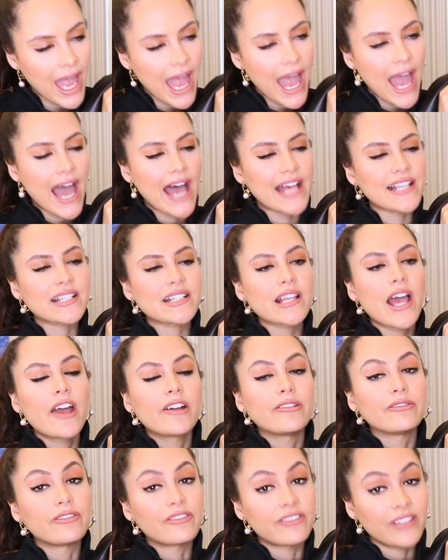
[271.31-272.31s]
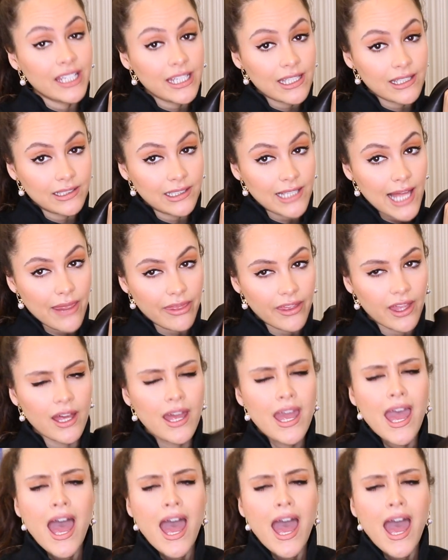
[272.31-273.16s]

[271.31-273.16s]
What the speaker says: as vegan leather.